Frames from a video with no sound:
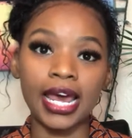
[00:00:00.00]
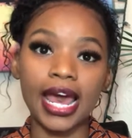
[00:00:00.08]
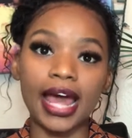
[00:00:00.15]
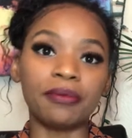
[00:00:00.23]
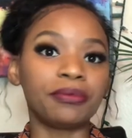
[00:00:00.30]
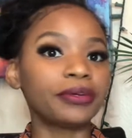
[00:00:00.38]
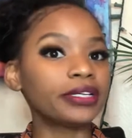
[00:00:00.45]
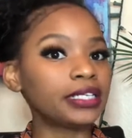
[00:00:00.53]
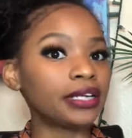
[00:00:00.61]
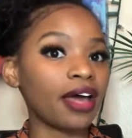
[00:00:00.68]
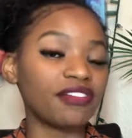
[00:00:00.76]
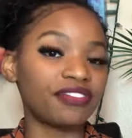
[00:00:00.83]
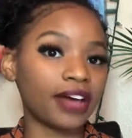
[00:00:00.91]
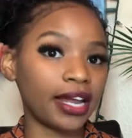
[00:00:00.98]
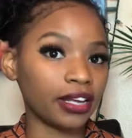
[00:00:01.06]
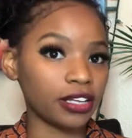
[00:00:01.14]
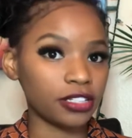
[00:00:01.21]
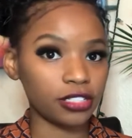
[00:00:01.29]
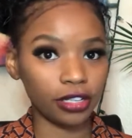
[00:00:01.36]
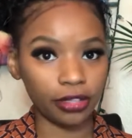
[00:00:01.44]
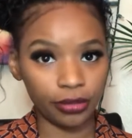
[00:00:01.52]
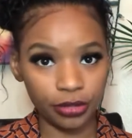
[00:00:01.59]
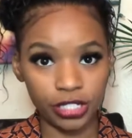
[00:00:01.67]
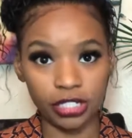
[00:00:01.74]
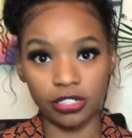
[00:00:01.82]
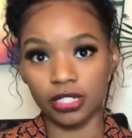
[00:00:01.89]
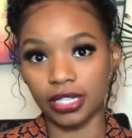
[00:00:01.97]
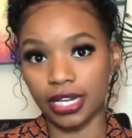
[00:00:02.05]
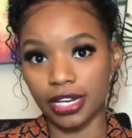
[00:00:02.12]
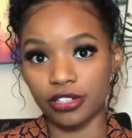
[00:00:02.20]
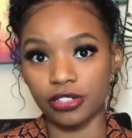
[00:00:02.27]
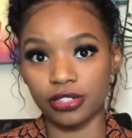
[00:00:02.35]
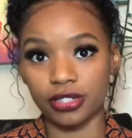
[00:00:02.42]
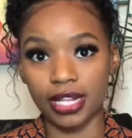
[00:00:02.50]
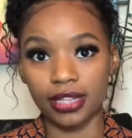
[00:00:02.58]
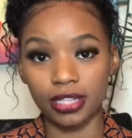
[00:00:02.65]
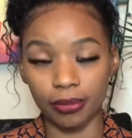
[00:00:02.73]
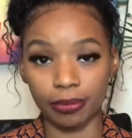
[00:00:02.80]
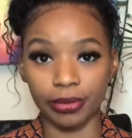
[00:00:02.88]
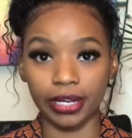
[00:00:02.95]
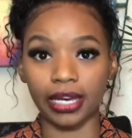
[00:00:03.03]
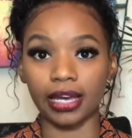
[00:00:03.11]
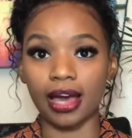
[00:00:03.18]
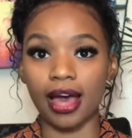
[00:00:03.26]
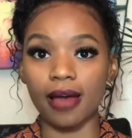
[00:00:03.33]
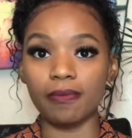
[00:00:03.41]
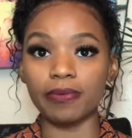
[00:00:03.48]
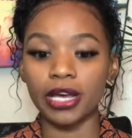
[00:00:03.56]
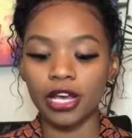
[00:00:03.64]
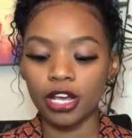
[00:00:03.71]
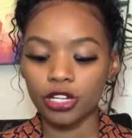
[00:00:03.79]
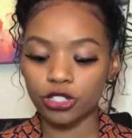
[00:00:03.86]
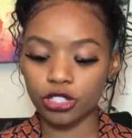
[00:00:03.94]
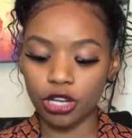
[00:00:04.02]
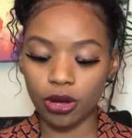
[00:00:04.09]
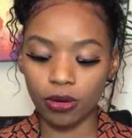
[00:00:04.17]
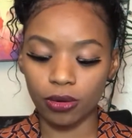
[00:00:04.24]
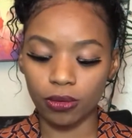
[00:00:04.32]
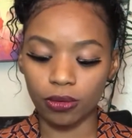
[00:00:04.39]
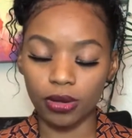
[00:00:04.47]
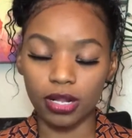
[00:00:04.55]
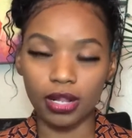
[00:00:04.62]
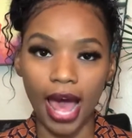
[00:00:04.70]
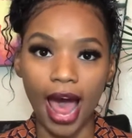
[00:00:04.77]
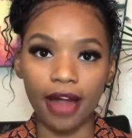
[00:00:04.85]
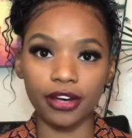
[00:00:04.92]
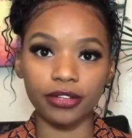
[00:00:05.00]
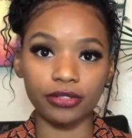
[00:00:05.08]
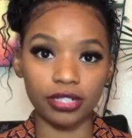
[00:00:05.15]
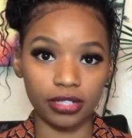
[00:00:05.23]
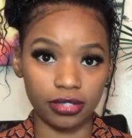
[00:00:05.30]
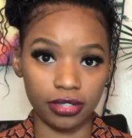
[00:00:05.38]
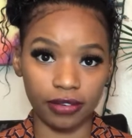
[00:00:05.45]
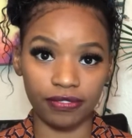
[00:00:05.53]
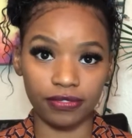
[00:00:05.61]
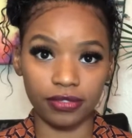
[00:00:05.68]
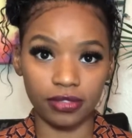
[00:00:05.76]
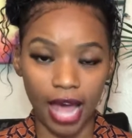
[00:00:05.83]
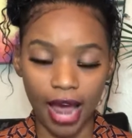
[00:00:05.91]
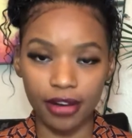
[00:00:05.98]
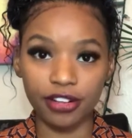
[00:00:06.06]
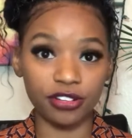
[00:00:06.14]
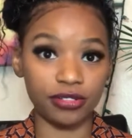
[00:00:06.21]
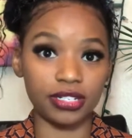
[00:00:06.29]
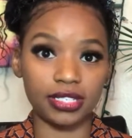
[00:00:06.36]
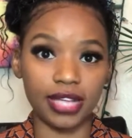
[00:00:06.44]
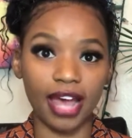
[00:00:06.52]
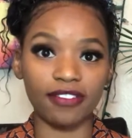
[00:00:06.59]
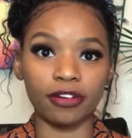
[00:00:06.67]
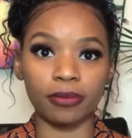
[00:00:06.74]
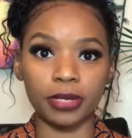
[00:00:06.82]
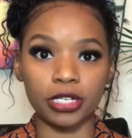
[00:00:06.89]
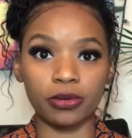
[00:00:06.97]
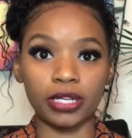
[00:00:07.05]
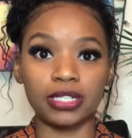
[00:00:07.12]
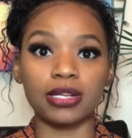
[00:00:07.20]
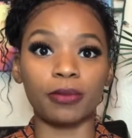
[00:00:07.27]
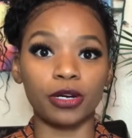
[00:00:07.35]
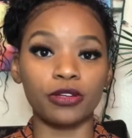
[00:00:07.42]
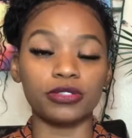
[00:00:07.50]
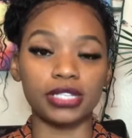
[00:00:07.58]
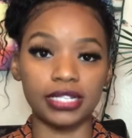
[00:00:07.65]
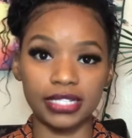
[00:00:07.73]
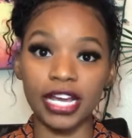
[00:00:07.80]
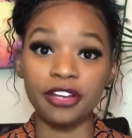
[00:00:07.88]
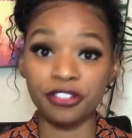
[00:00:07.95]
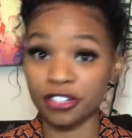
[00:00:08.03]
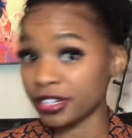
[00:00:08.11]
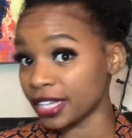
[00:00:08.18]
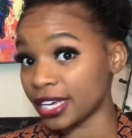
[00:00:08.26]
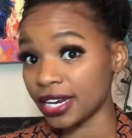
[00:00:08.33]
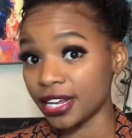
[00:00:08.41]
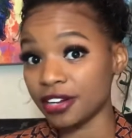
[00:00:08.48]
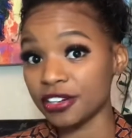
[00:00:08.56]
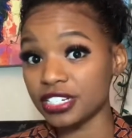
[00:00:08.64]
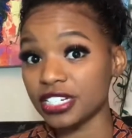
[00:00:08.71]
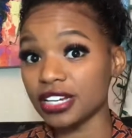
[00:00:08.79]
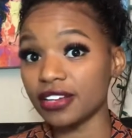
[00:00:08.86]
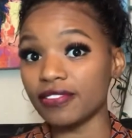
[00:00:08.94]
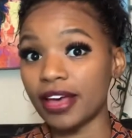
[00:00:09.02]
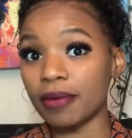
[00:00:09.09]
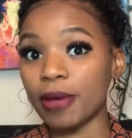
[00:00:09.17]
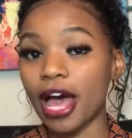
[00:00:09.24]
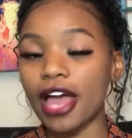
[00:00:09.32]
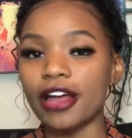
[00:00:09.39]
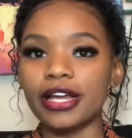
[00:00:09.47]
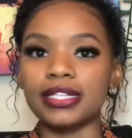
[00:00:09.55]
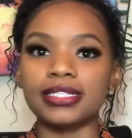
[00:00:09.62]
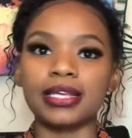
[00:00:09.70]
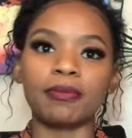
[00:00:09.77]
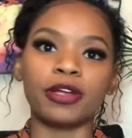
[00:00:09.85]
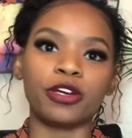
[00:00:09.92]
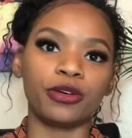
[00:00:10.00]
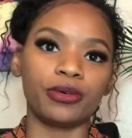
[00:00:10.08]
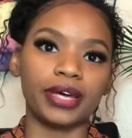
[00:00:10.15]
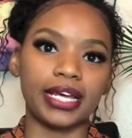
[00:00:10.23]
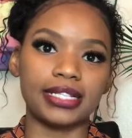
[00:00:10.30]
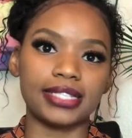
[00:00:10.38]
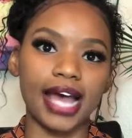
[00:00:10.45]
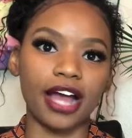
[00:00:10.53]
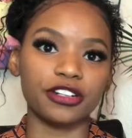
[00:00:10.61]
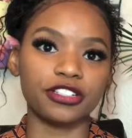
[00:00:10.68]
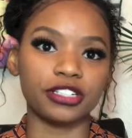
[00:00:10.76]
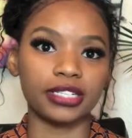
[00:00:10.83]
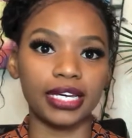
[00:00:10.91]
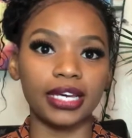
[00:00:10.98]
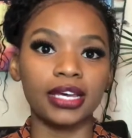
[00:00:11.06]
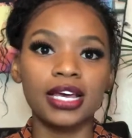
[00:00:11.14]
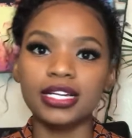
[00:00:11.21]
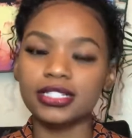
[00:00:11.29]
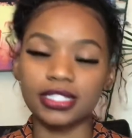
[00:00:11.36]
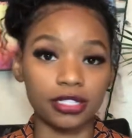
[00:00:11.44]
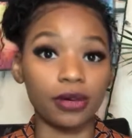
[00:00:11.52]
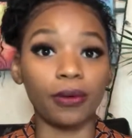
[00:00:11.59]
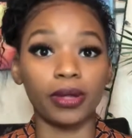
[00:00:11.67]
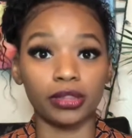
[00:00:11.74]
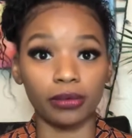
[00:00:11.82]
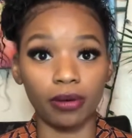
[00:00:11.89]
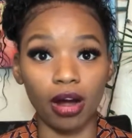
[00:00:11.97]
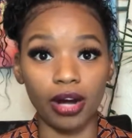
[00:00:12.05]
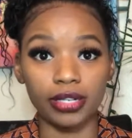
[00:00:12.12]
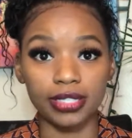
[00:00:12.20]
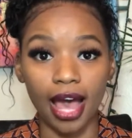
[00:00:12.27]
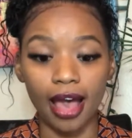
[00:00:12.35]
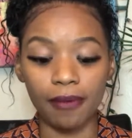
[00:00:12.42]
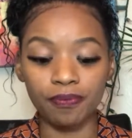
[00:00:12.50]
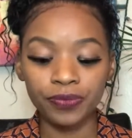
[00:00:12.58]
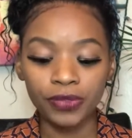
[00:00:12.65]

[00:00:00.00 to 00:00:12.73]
and really not finding a solution to the issues that they're bringing up. So how do you decipher between someone who's intentionally an energy vampire and someone who is actually just going through a hard time?